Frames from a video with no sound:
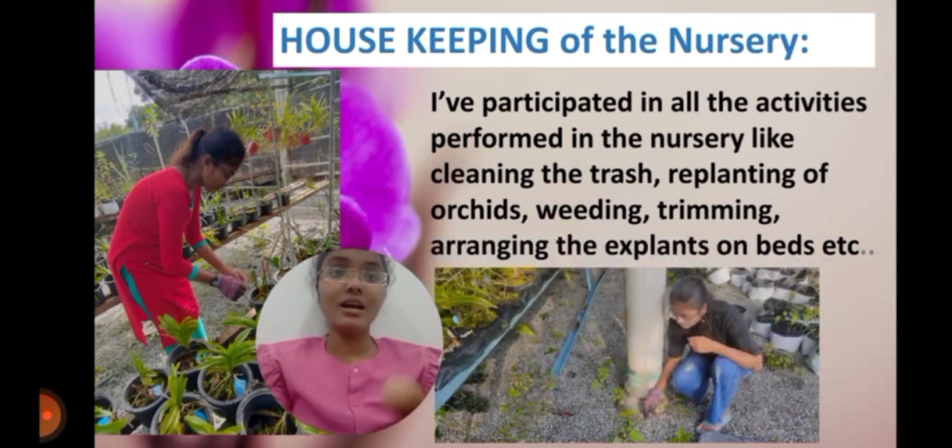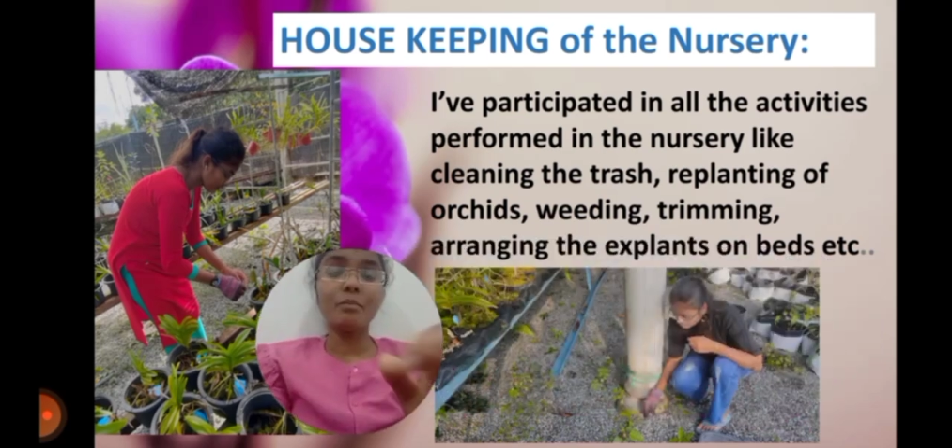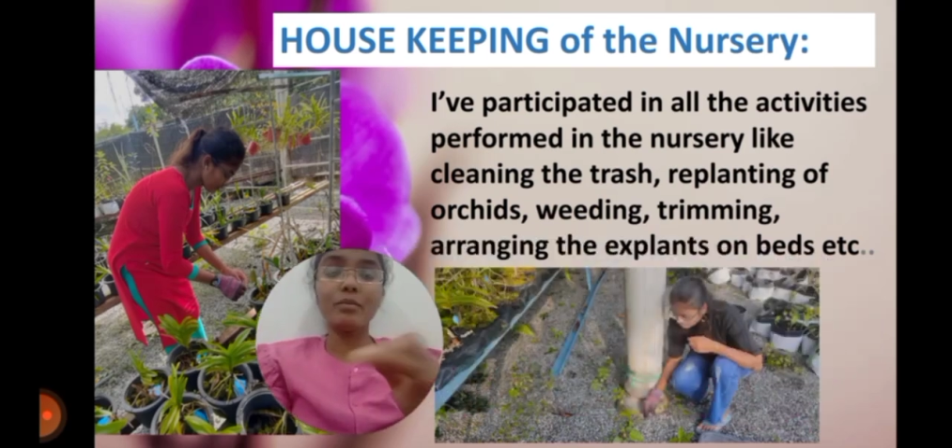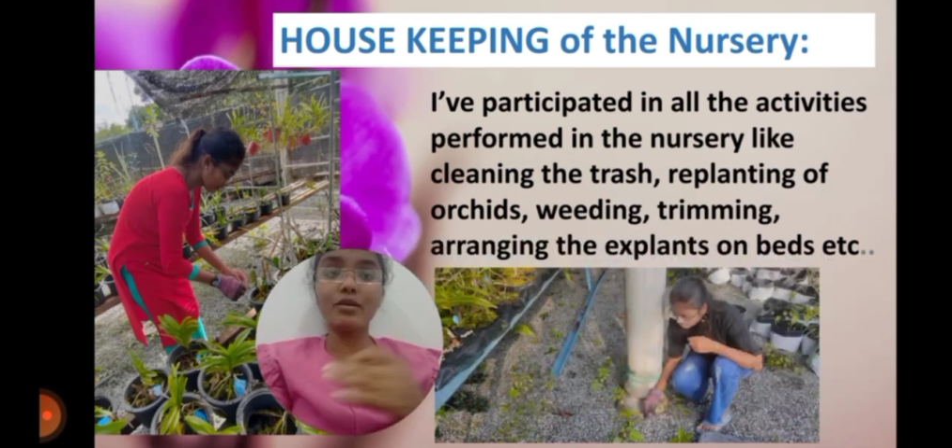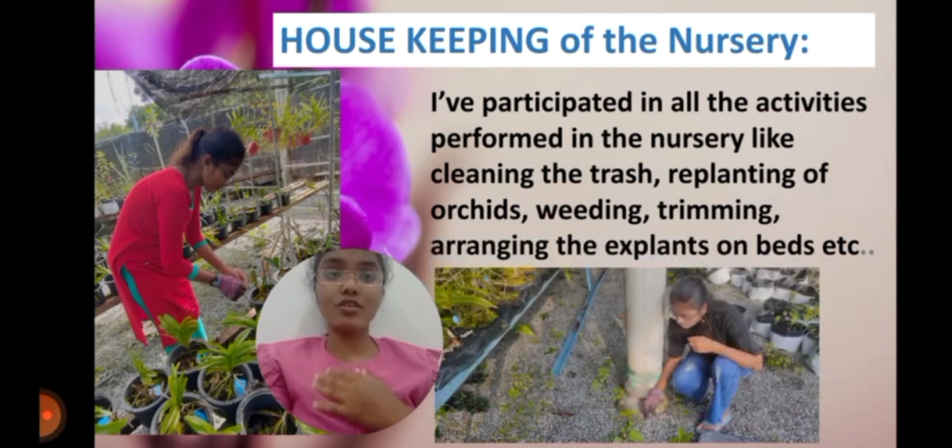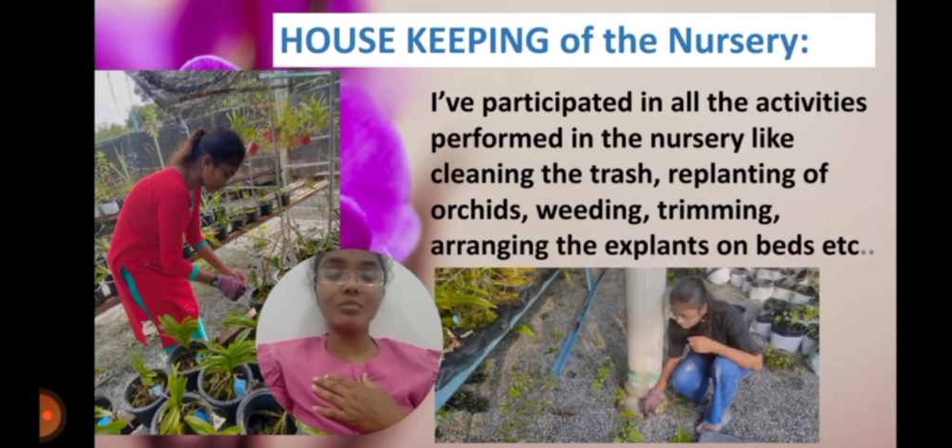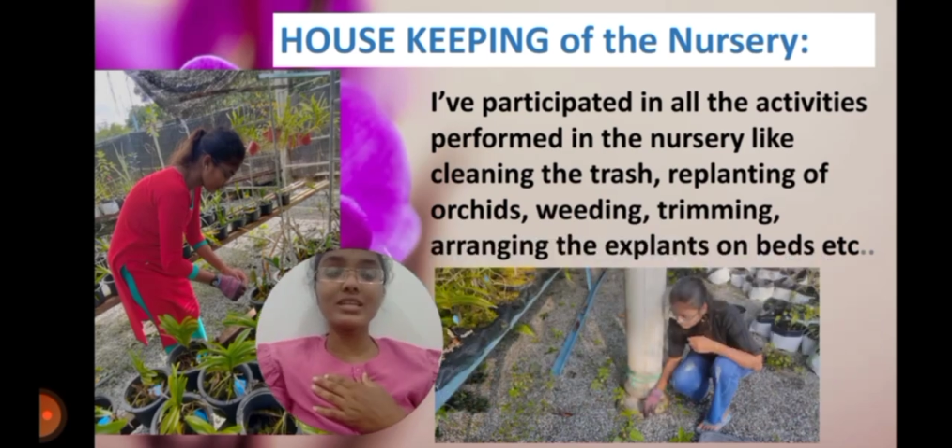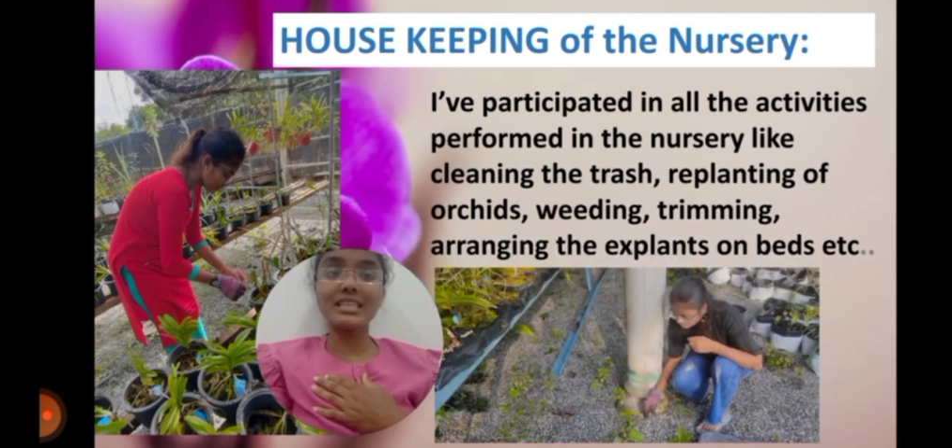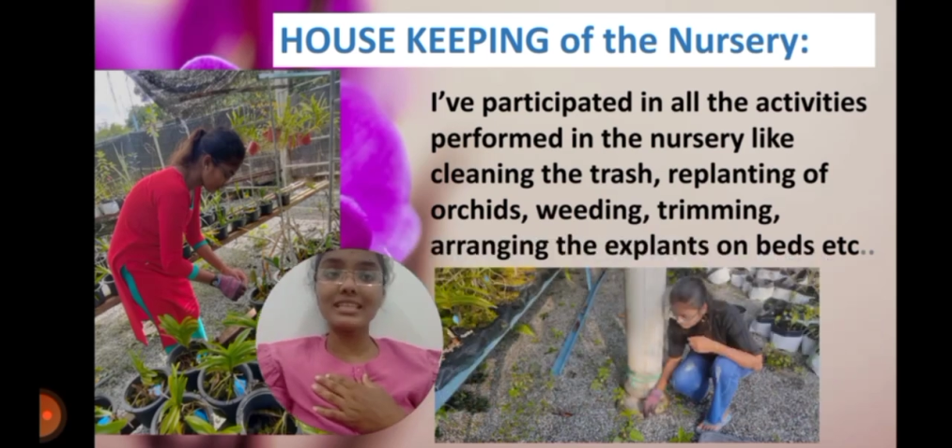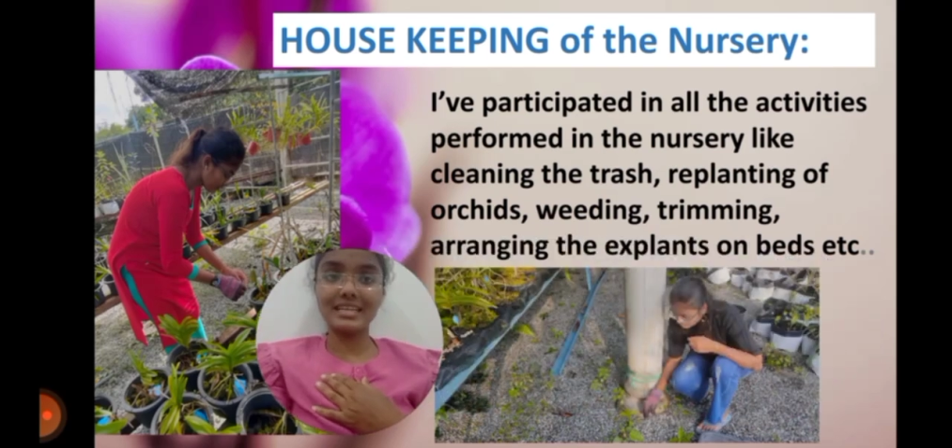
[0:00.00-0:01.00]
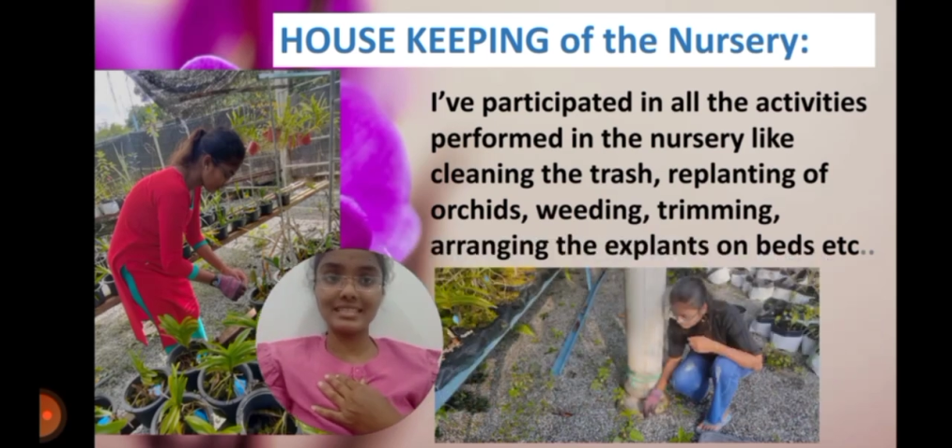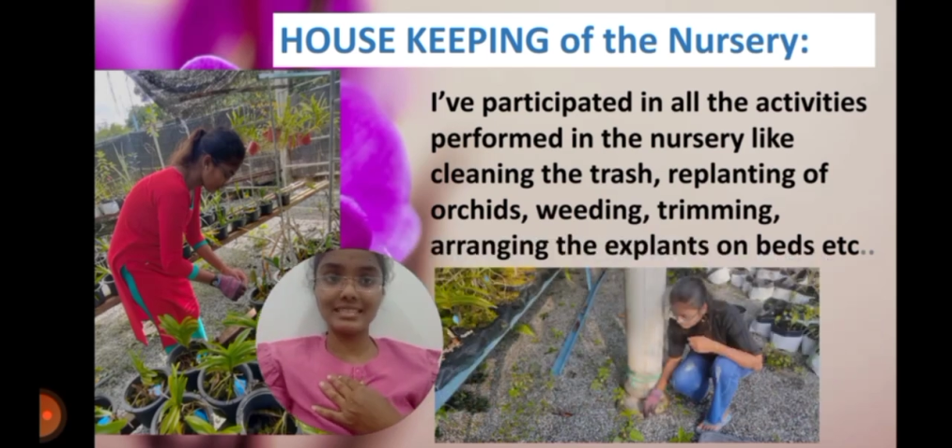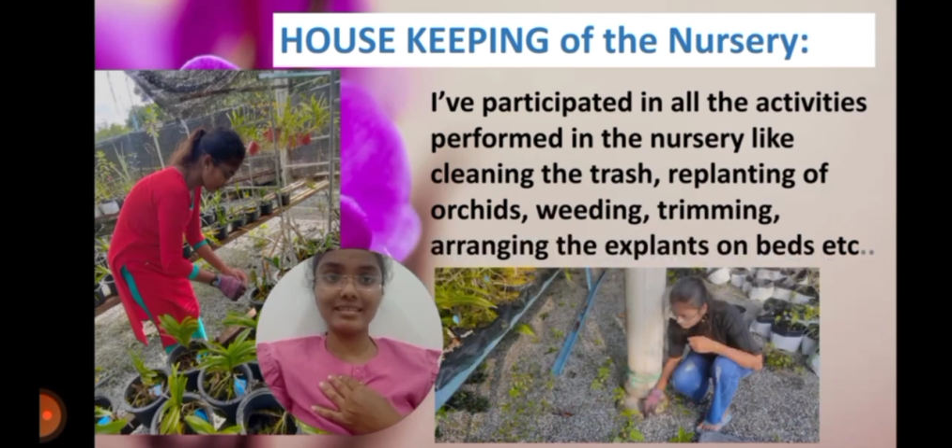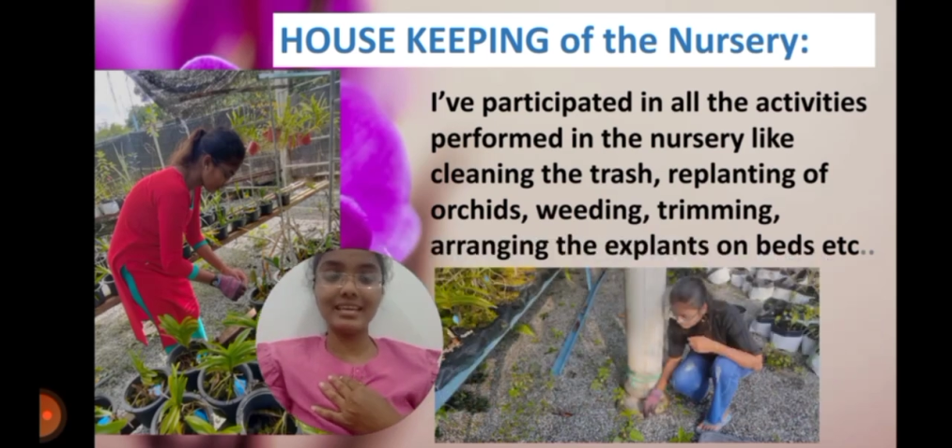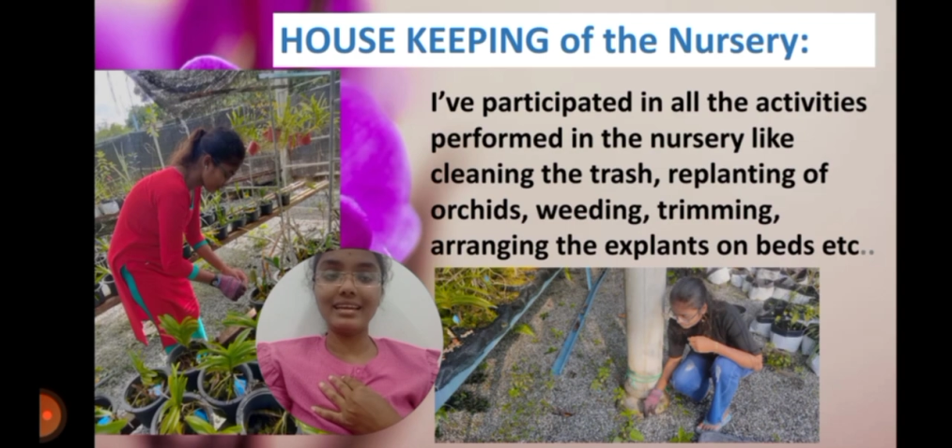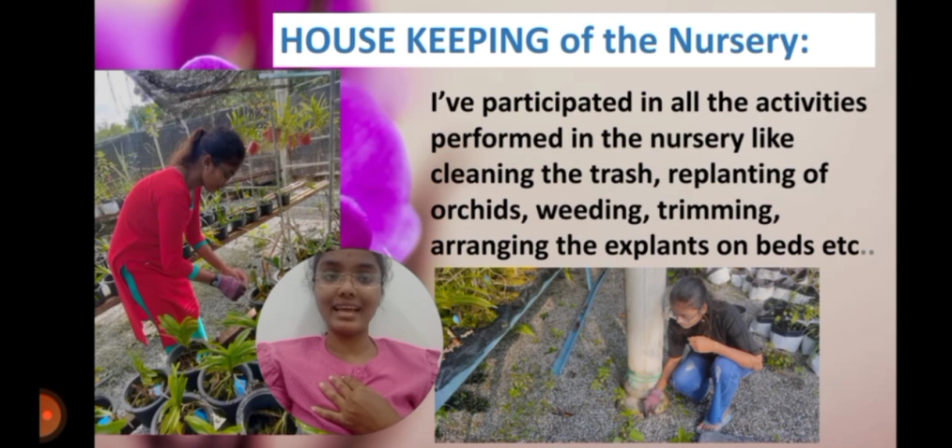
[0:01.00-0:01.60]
performed in the nursery